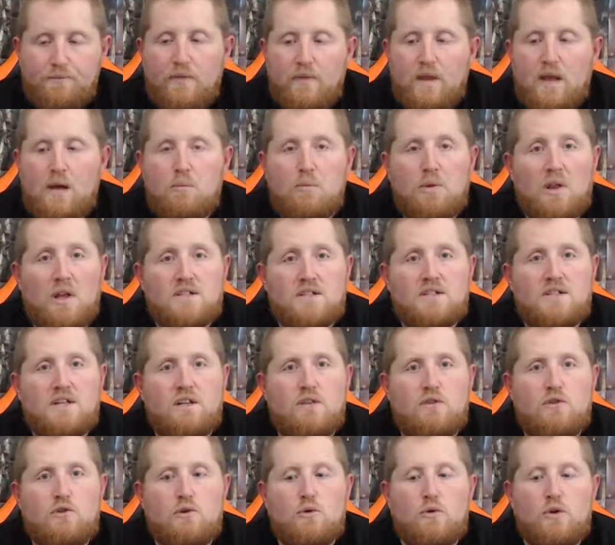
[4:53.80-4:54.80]
plugs in
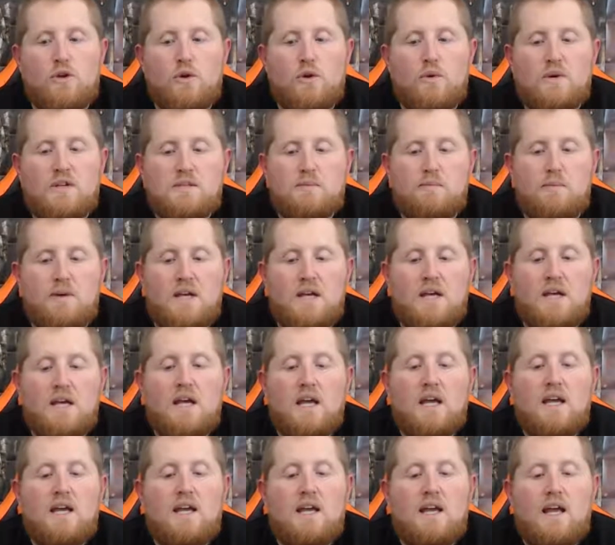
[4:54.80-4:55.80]
through USB,
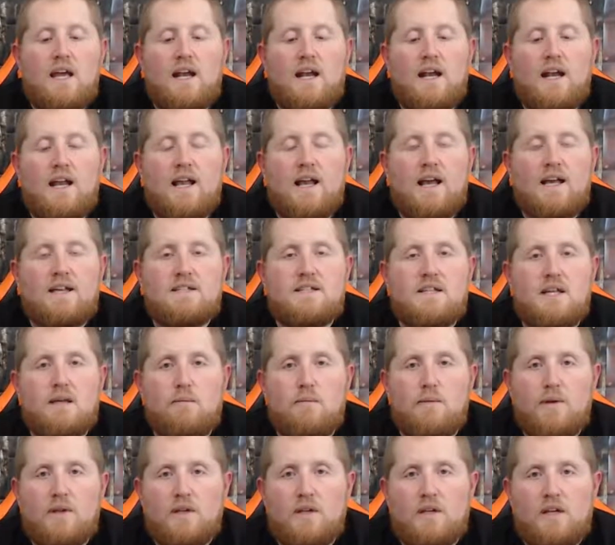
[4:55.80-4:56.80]
and it has the
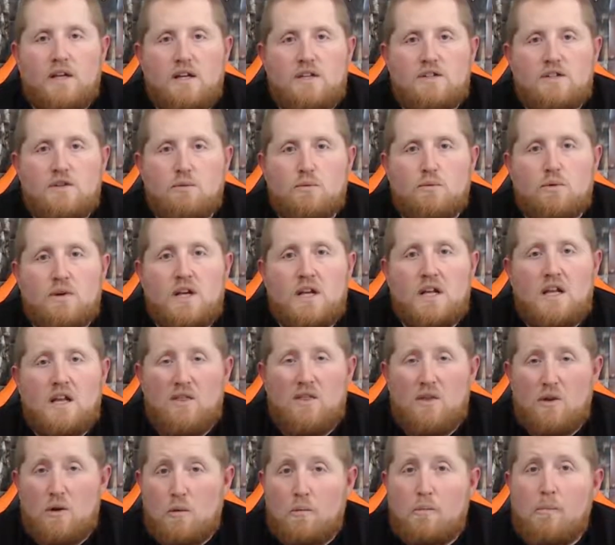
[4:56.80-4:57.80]
ability to read
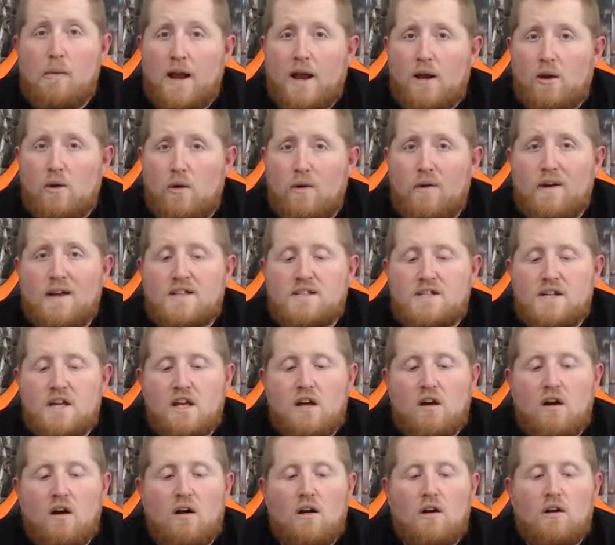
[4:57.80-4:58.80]
either a micro SD
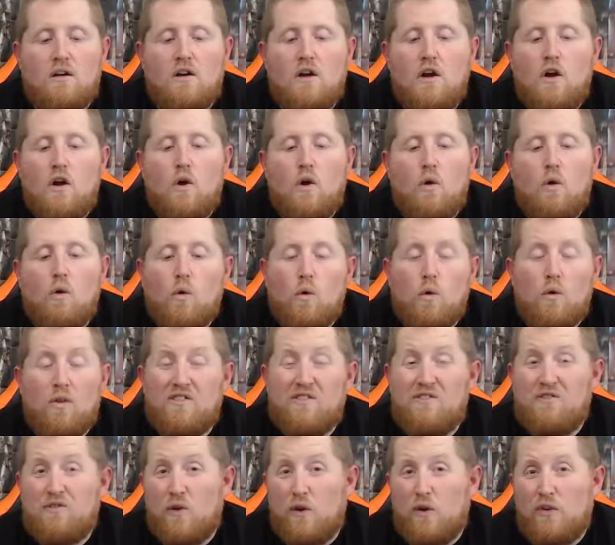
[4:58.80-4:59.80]
card or the
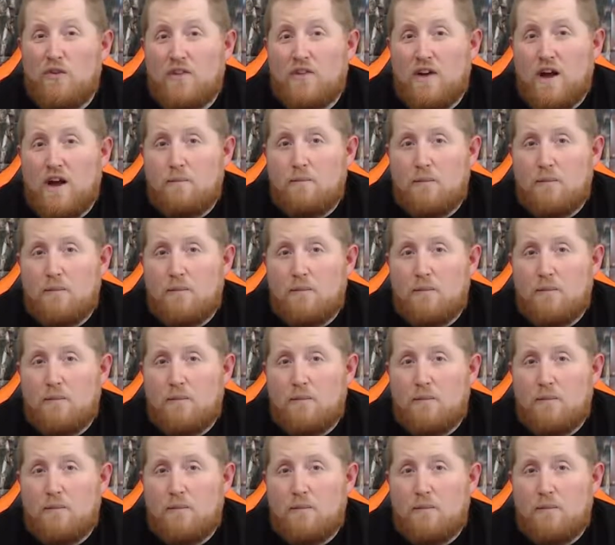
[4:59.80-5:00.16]
full size